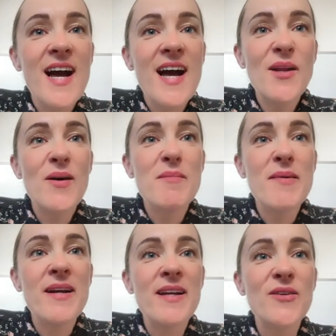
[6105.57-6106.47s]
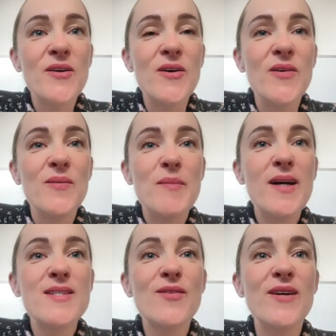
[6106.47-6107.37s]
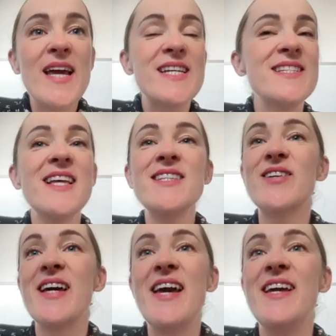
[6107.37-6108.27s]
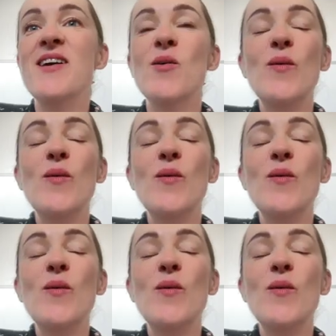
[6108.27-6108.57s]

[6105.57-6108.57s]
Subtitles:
Hello, Alberto. Because of connection, that's okay.